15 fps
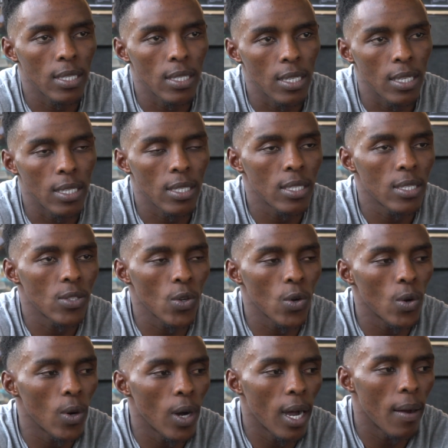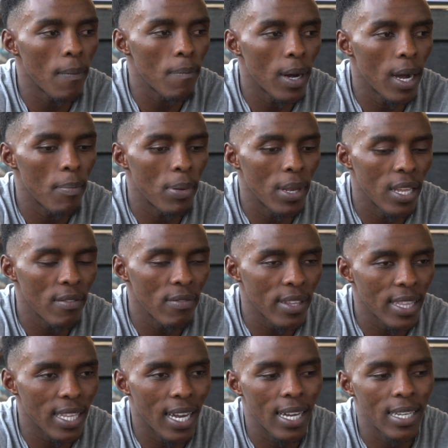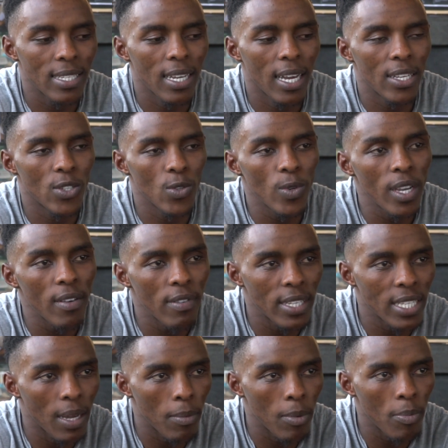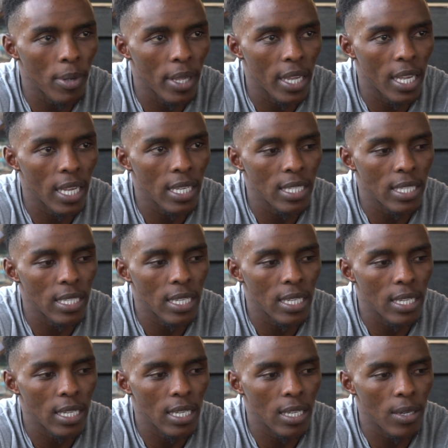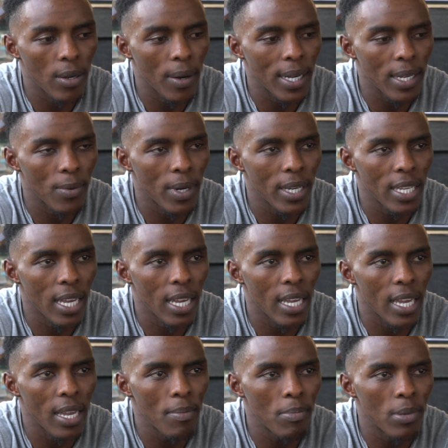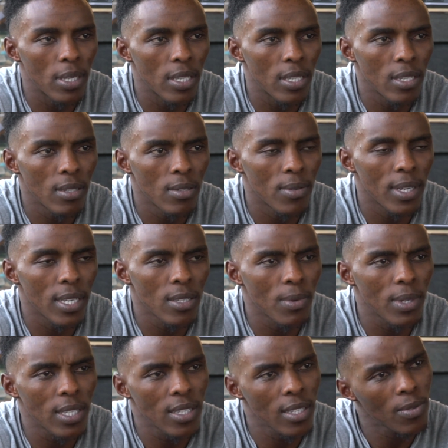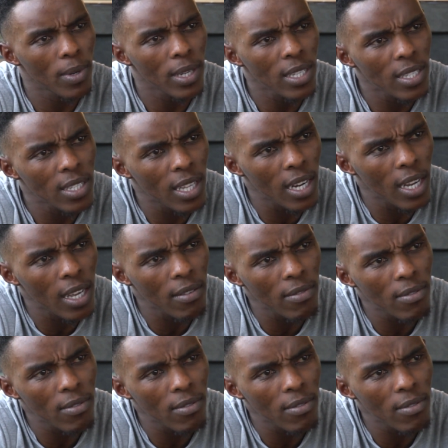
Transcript: Yes. So I believe in that. I do have a WBA. AB? What is it that I have?